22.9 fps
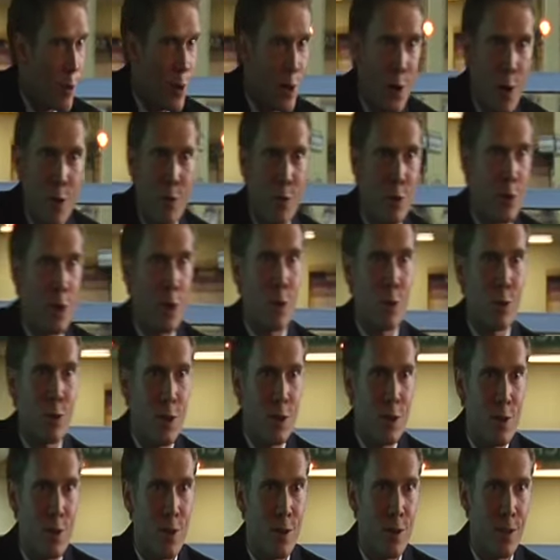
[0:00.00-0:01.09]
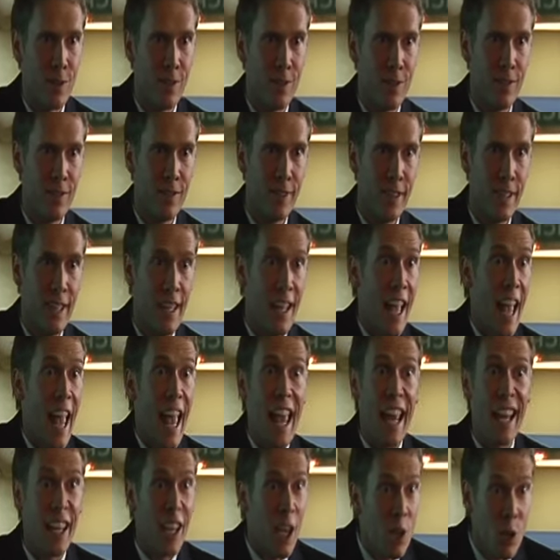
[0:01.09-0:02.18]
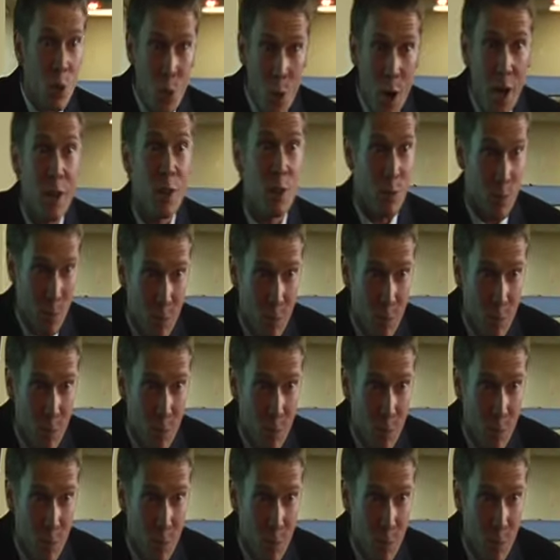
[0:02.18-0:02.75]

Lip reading: an overdosage, and guess what? It's